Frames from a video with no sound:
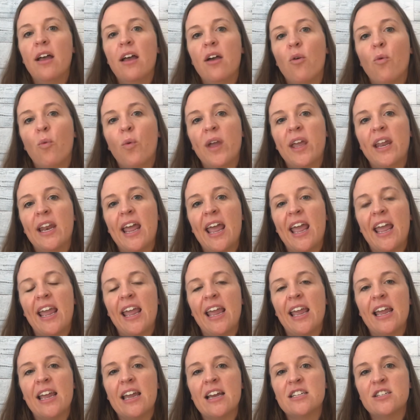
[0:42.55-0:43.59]
When
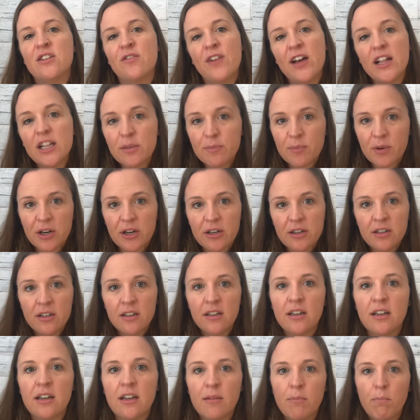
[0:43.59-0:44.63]
a developer
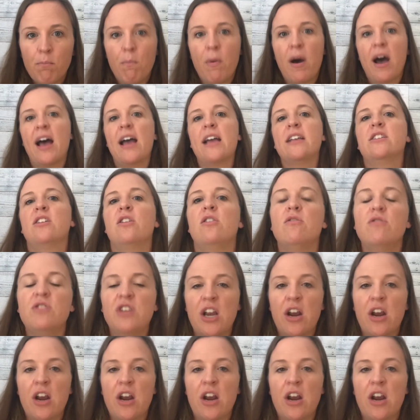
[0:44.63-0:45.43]
buys a huge